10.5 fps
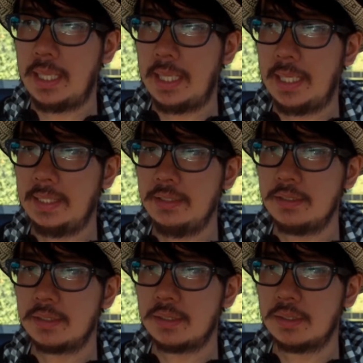
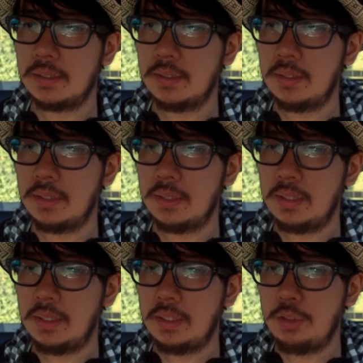And
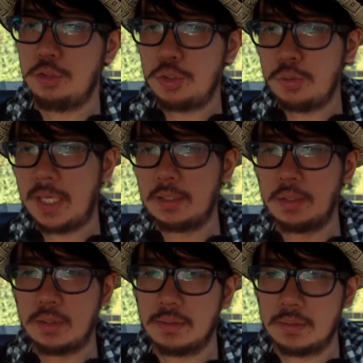you do that
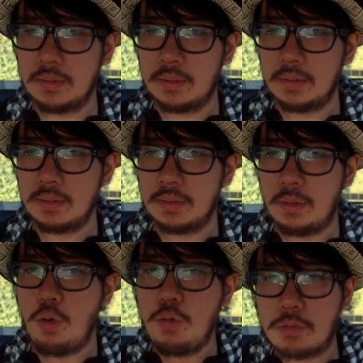
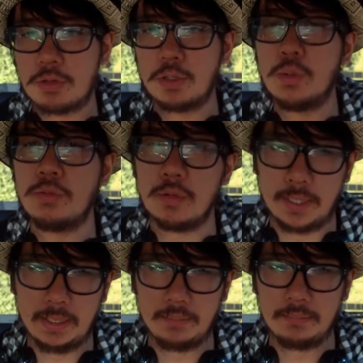over and over
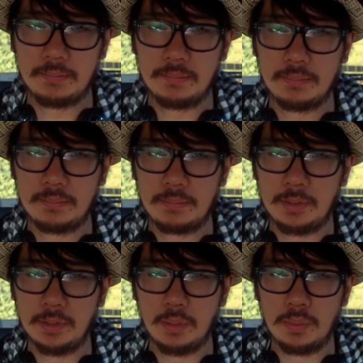again,
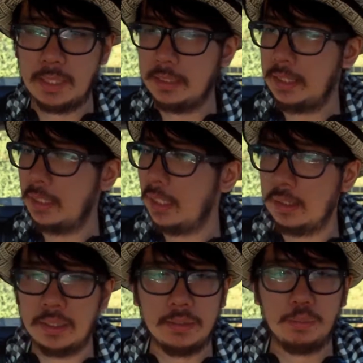you know,
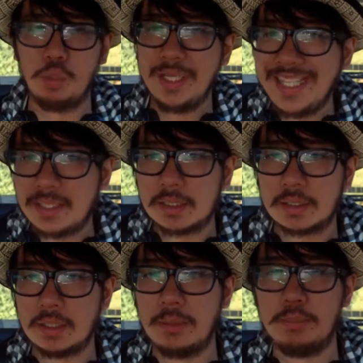and
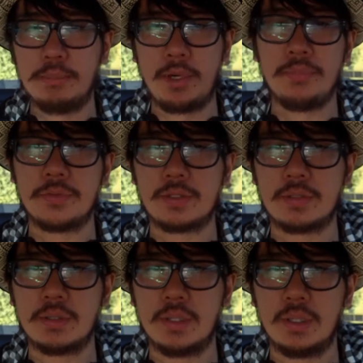weeks and
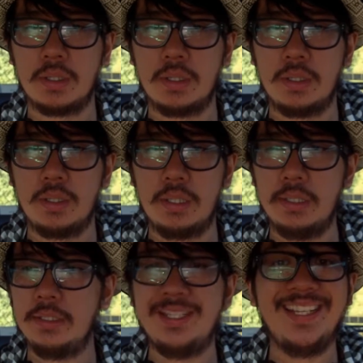months
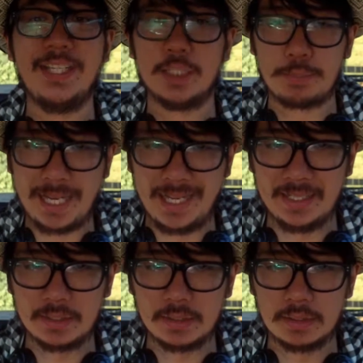and years
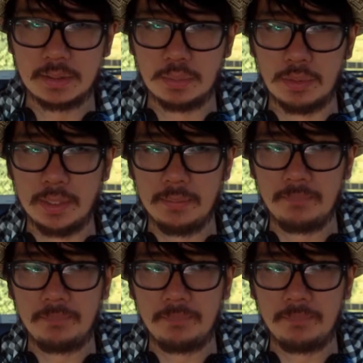pass, right?